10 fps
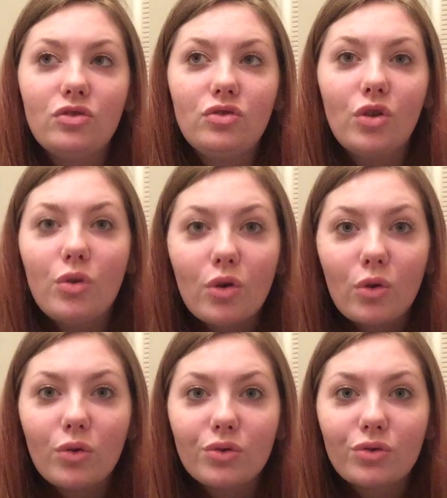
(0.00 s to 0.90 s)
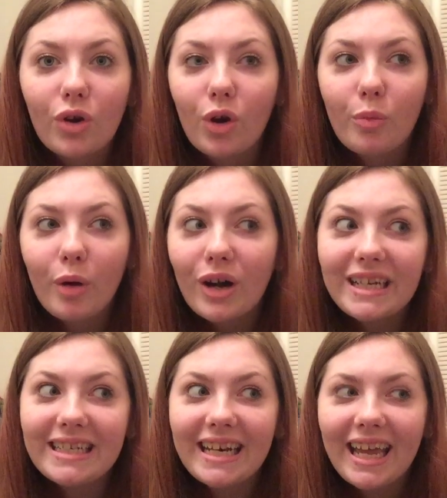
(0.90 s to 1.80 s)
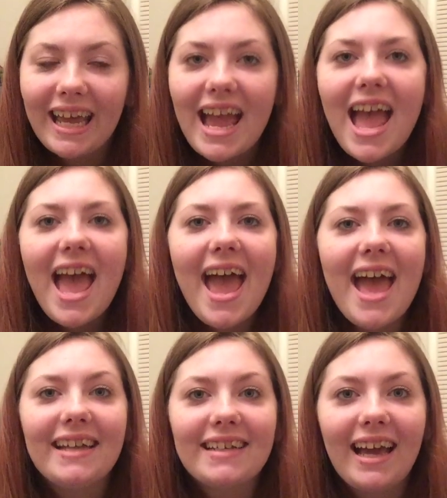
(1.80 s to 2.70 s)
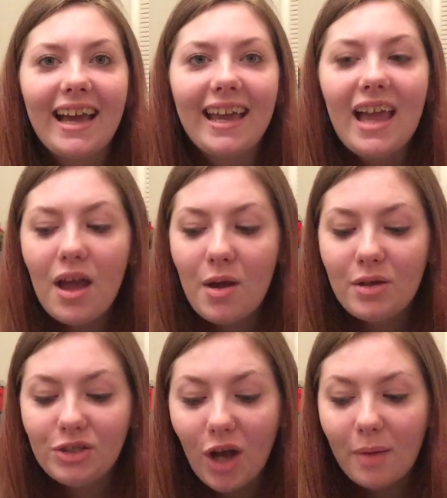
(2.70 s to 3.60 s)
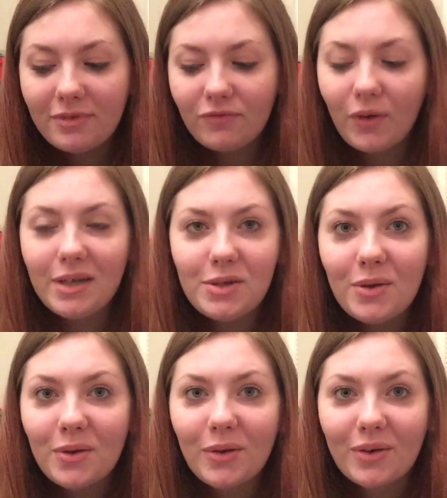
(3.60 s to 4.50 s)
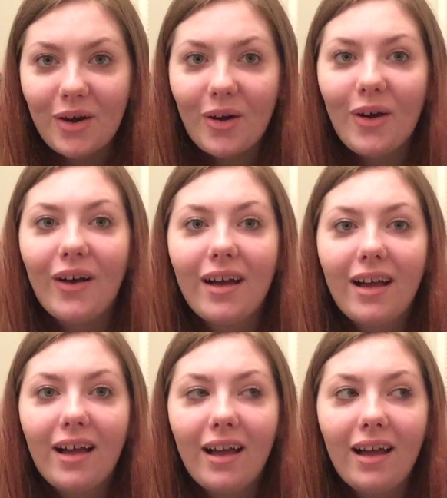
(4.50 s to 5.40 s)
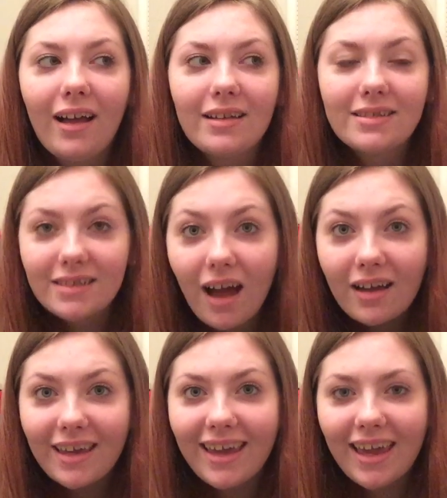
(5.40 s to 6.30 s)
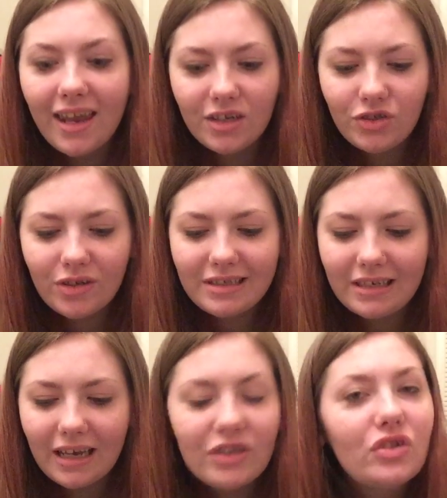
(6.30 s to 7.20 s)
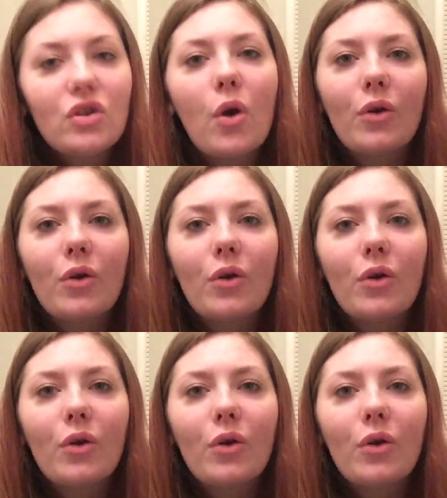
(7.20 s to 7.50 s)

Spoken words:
2-year-old girl party today, and I shopped for a 2-year-old girl stocking, and it's so